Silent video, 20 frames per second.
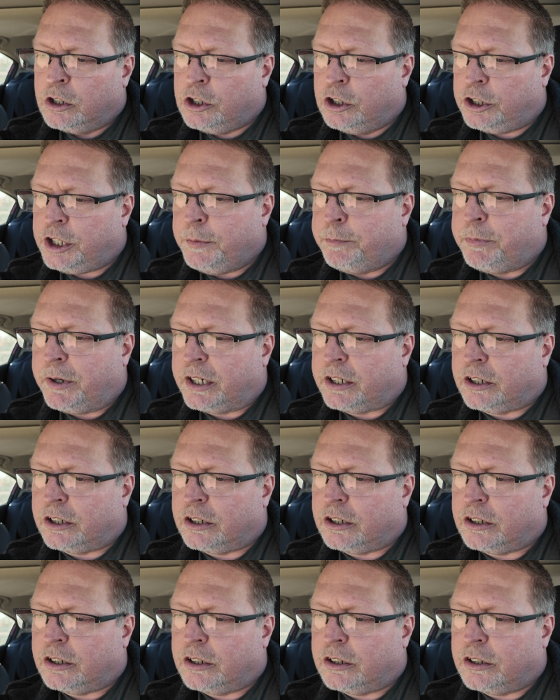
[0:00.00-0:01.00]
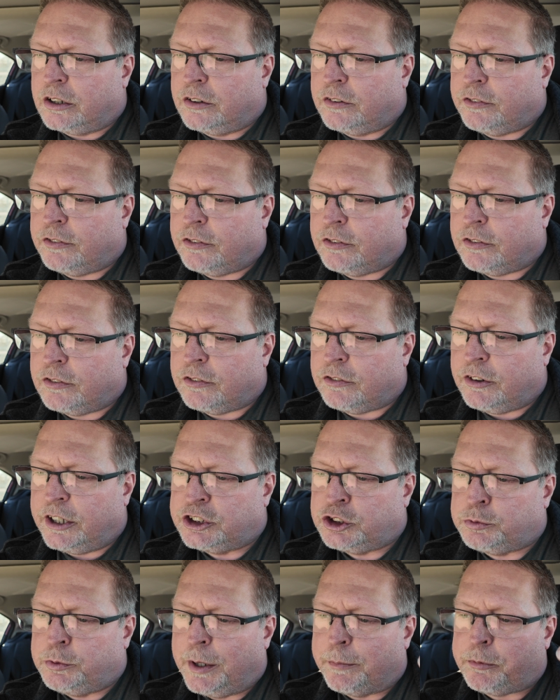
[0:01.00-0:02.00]
Cookie butter,
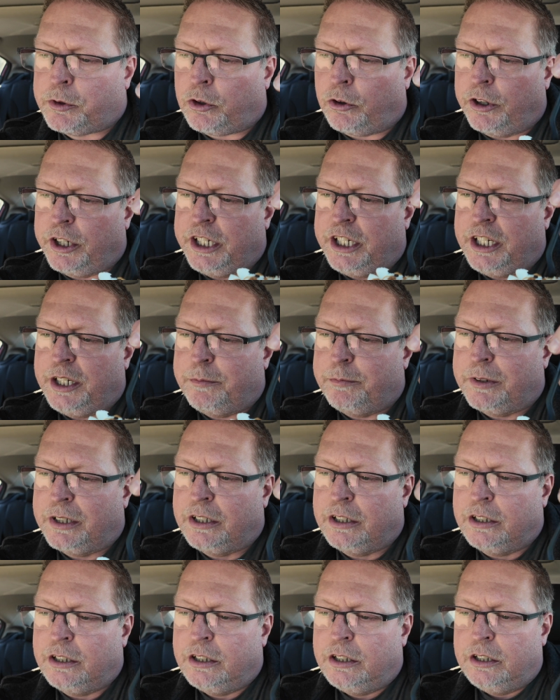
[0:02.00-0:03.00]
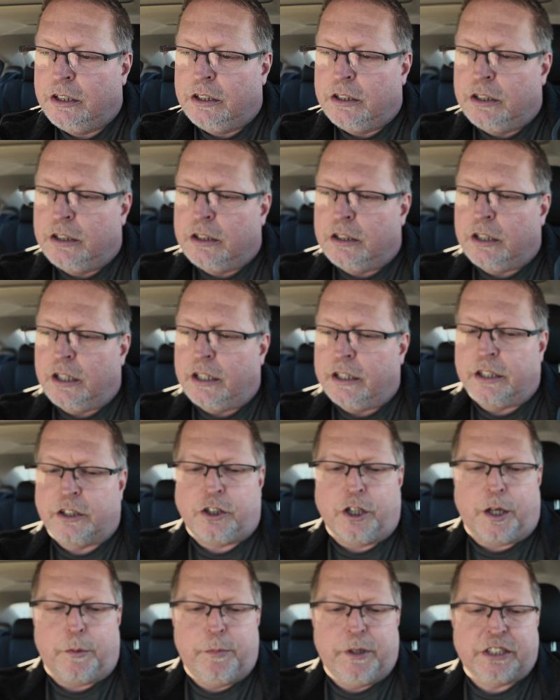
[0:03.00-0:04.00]
fresh whipped cream, and a
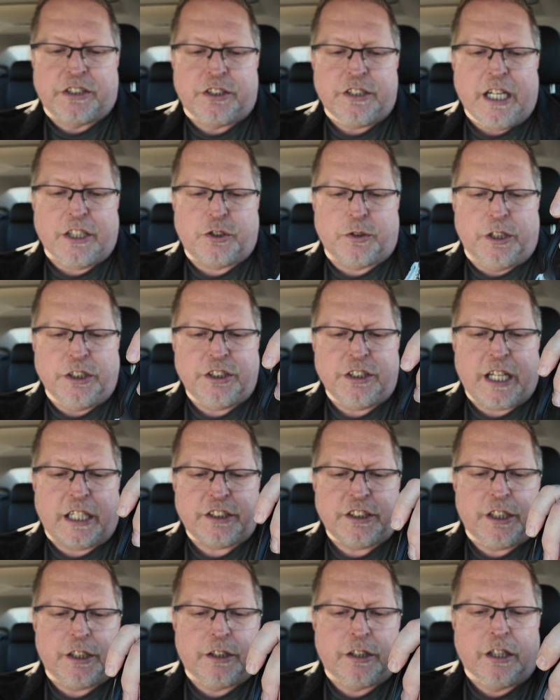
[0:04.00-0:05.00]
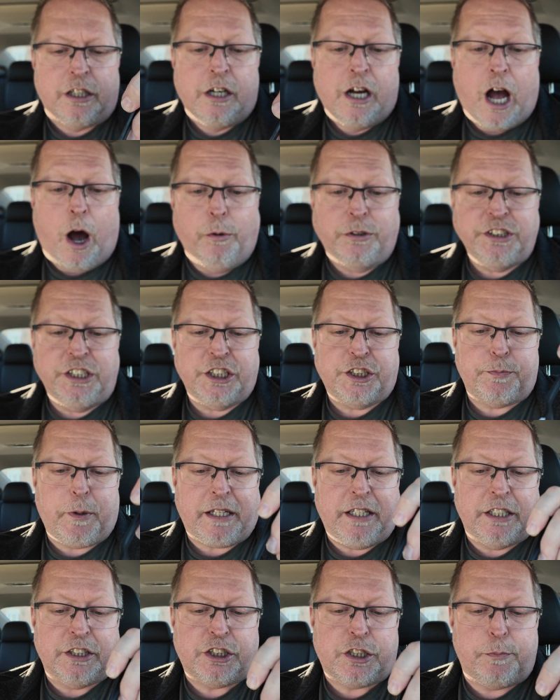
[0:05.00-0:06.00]
cookie piece. Yeah, so this is actually, I wasn't
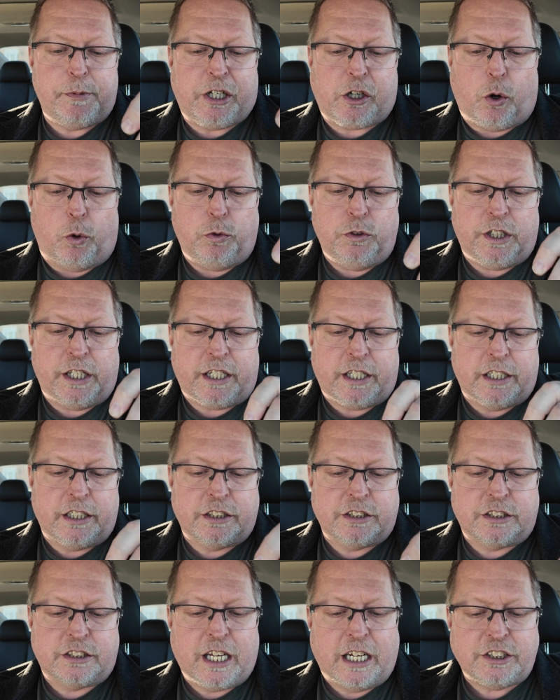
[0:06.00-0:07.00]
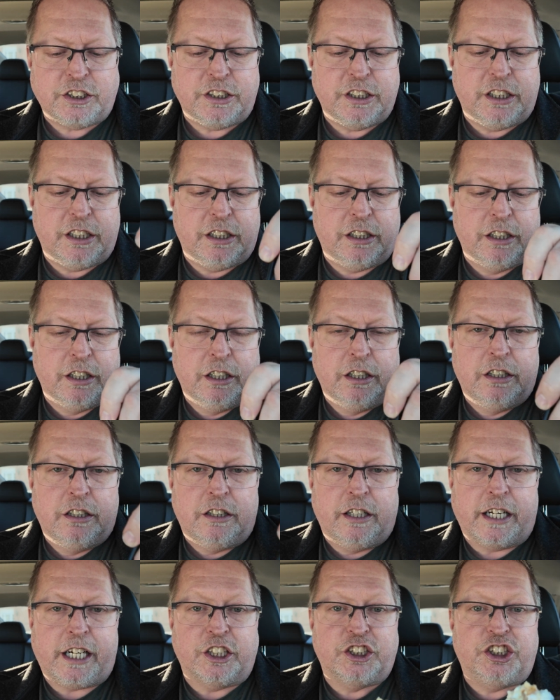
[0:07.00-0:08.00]
expecting this to be cold like it is. It's actually
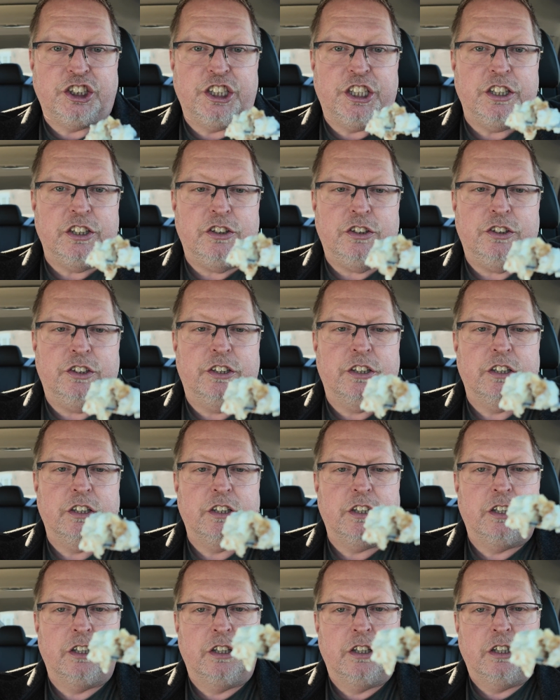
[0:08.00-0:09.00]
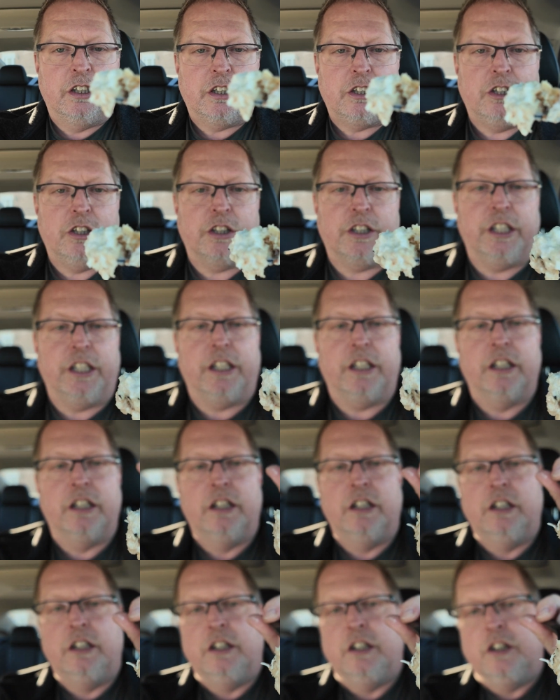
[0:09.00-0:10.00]
like a chilled cookie.
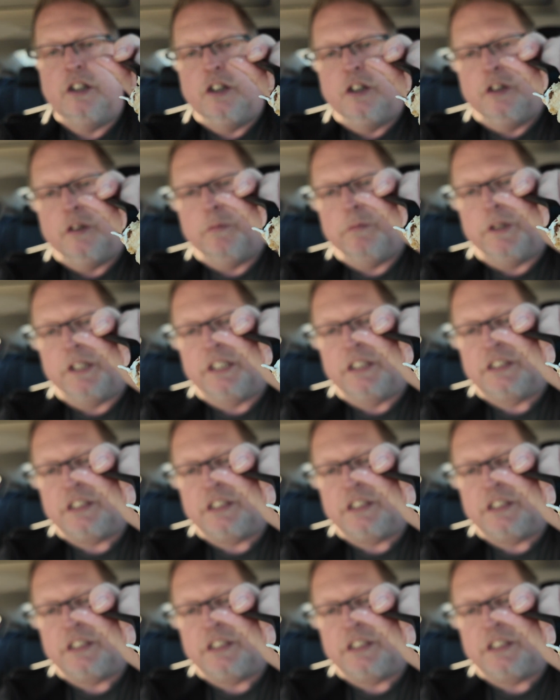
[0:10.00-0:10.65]
But